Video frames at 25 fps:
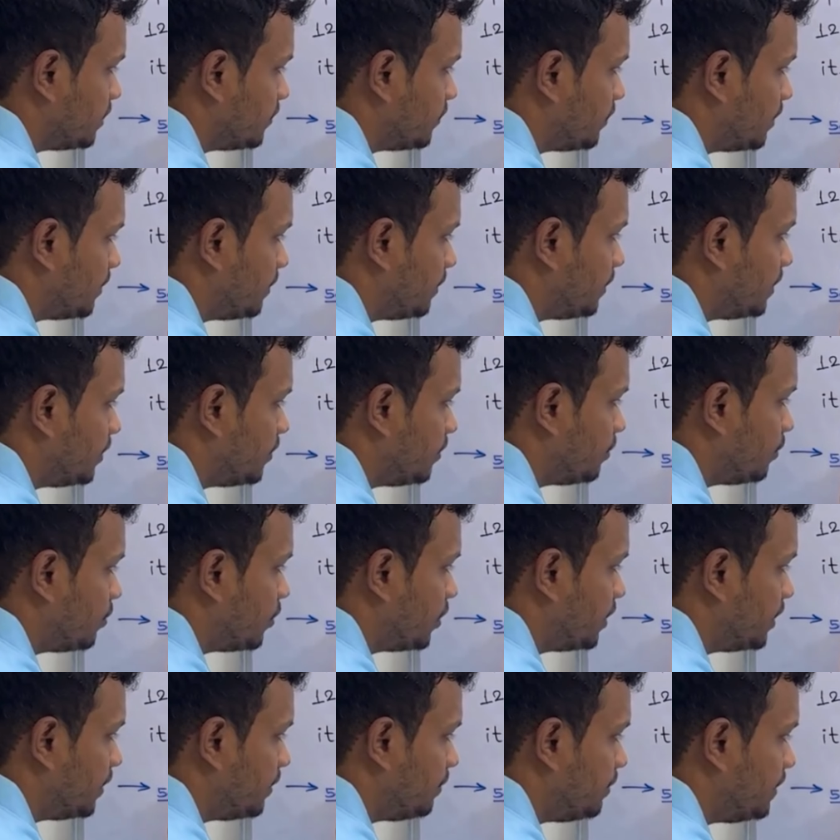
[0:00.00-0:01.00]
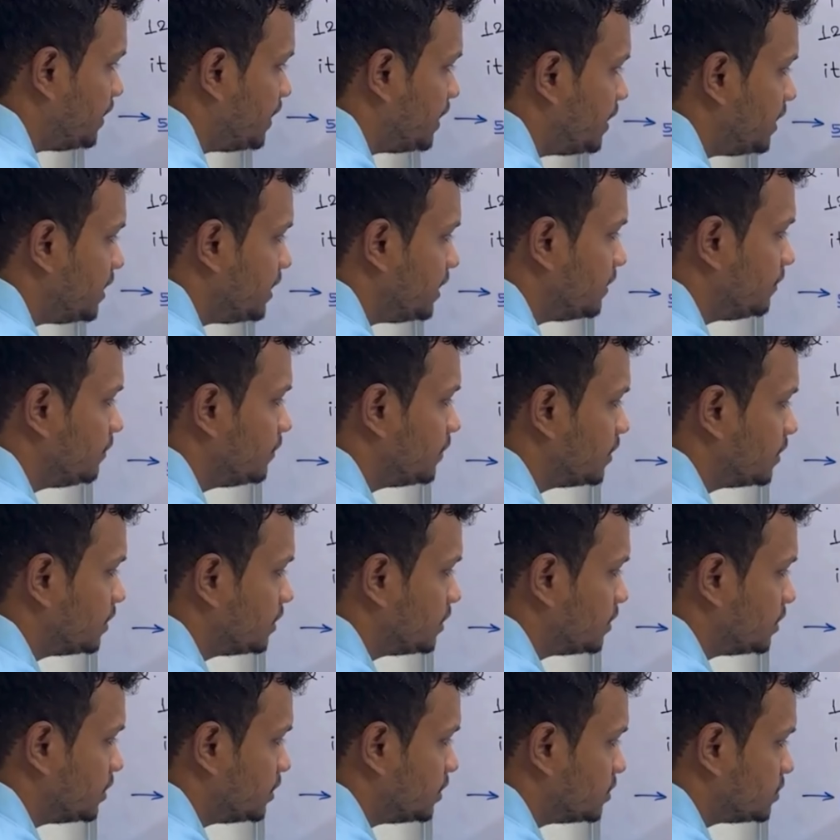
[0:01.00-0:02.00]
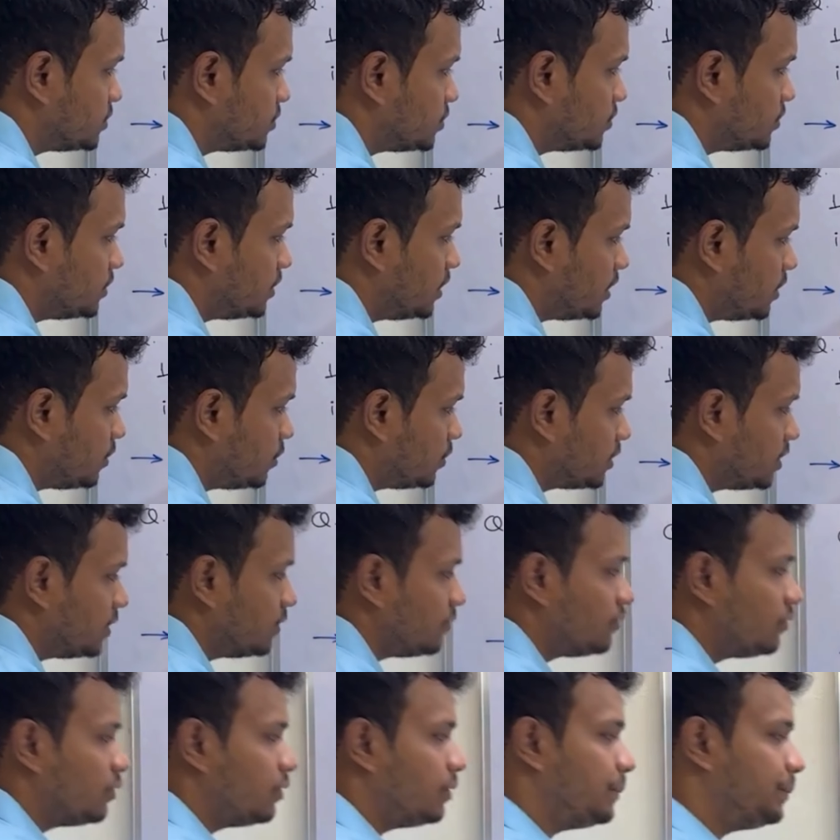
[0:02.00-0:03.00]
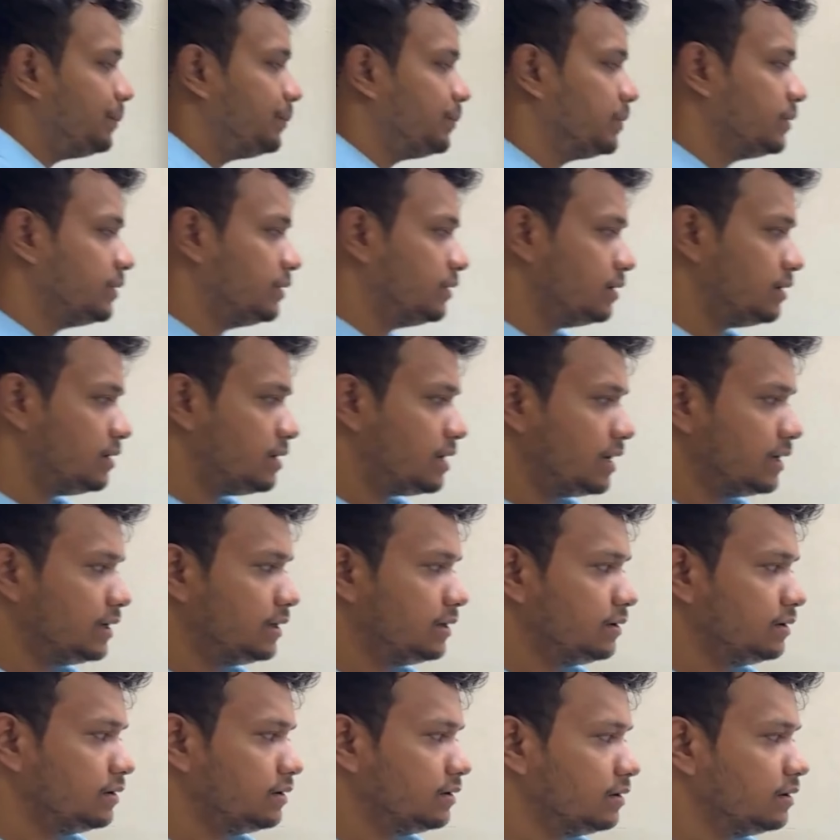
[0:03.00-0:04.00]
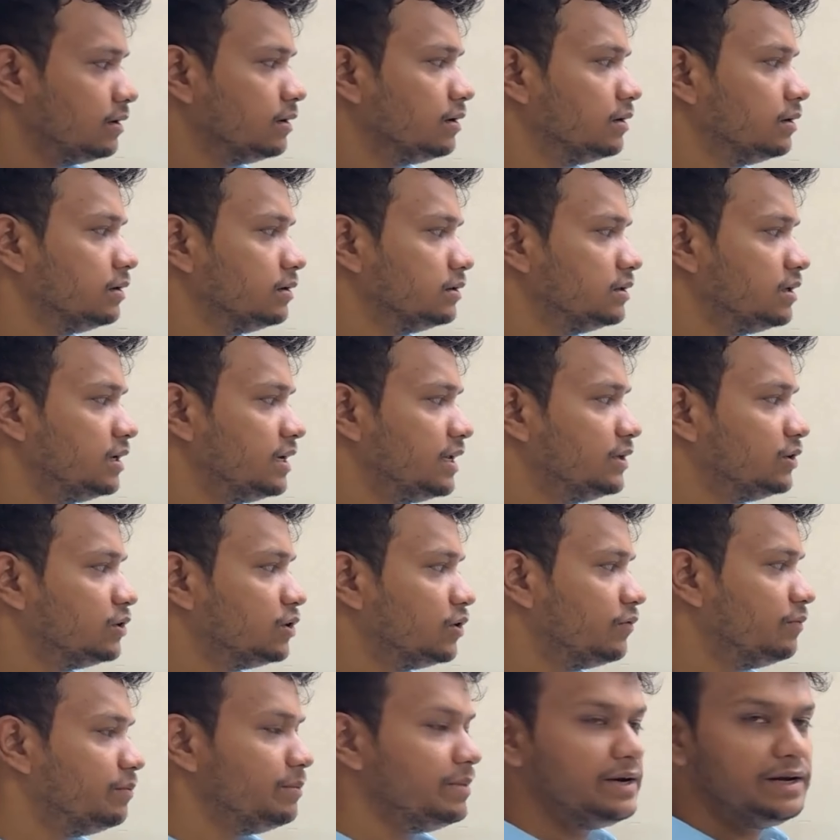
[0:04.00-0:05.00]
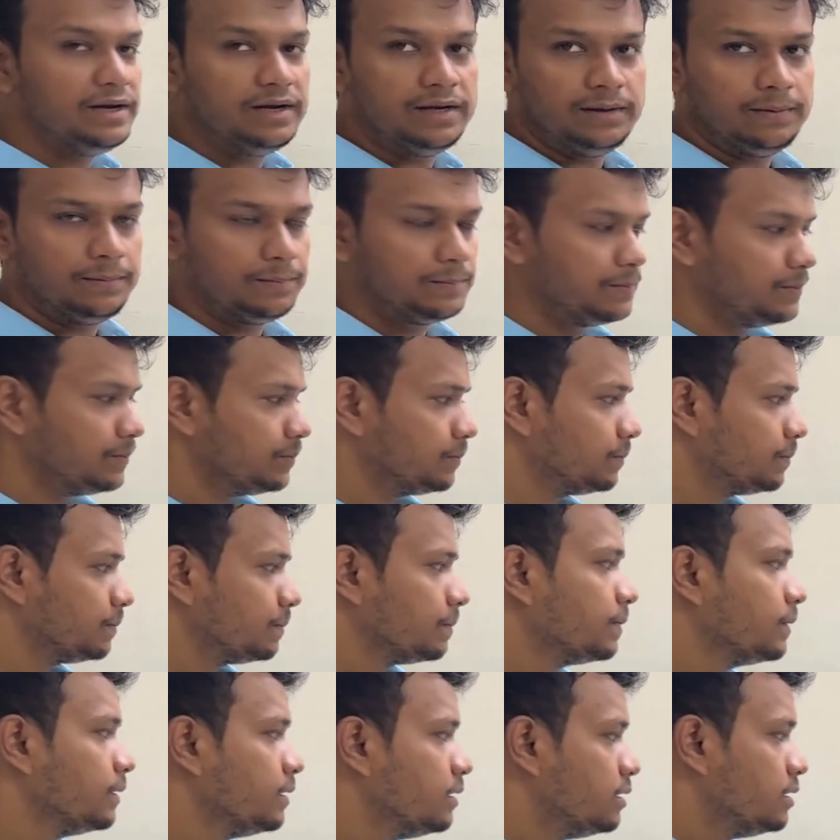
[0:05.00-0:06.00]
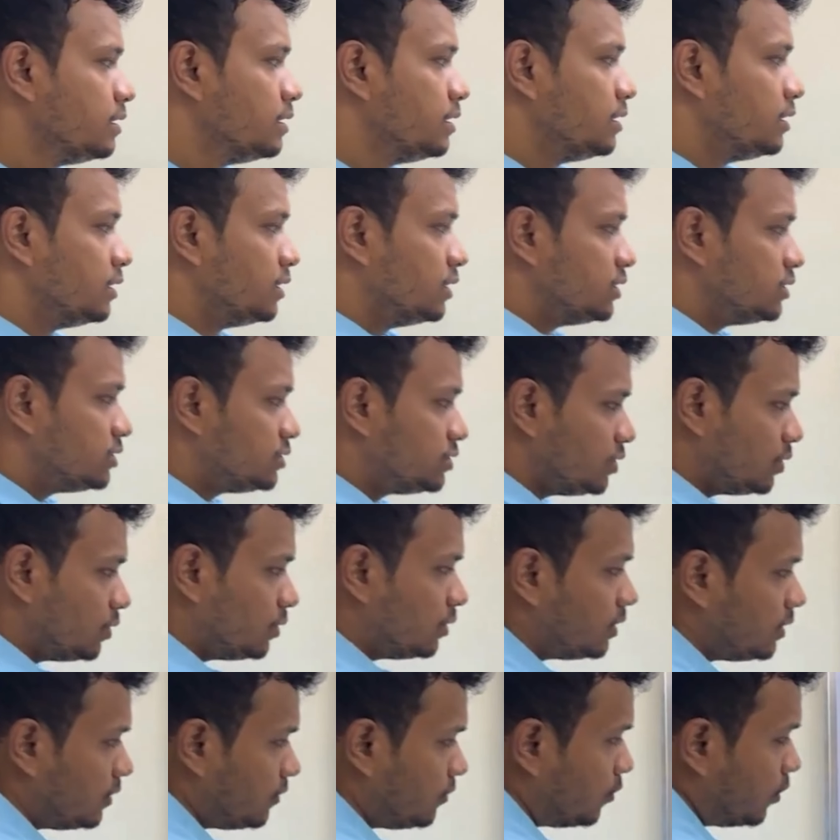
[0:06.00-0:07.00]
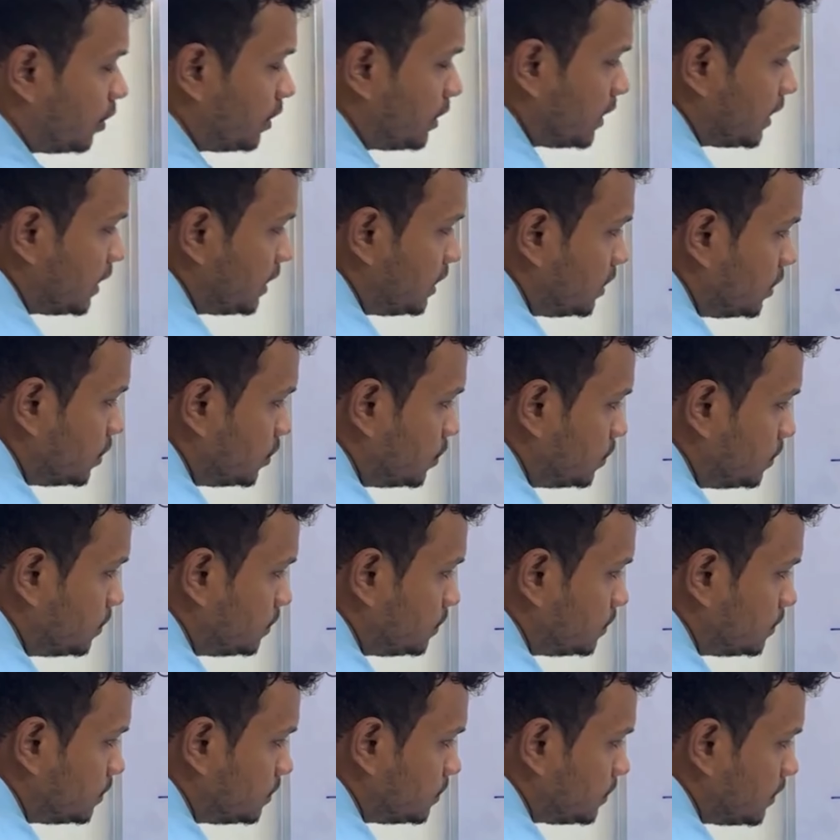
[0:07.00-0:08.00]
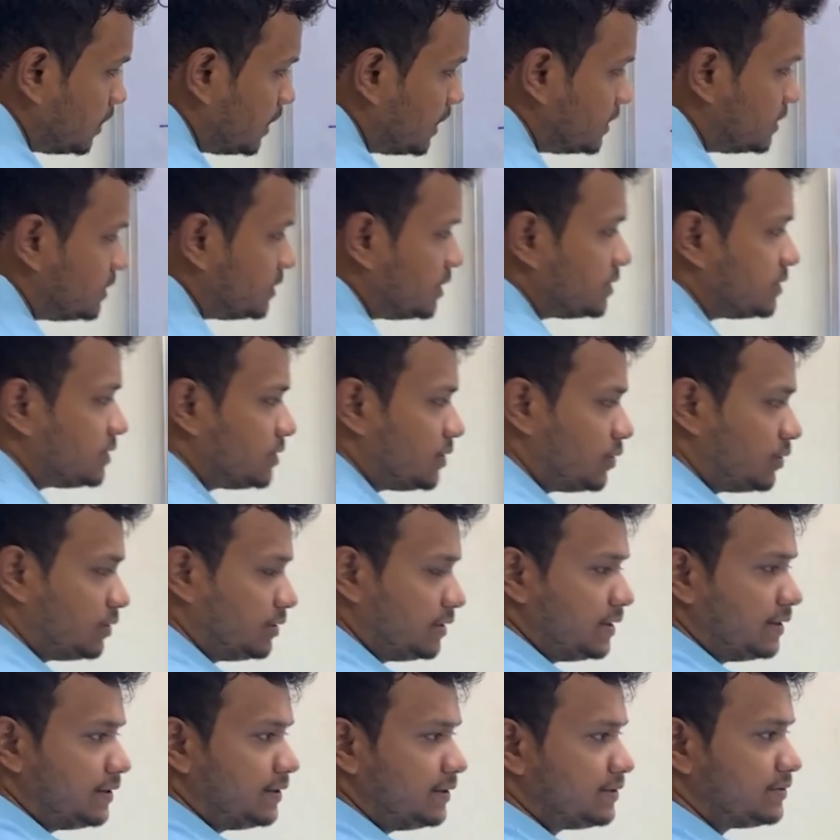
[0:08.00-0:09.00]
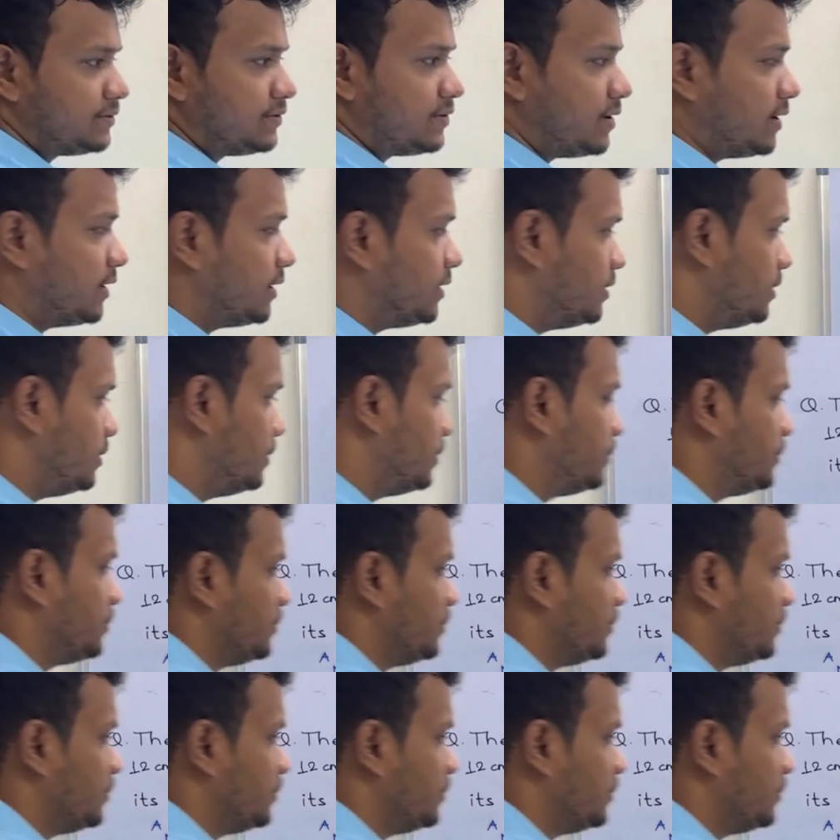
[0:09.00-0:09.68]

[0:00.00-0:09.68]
If I give point BD, so they are looking for the line, the length of BD. So what I'll do, I'll just rotate this triangle.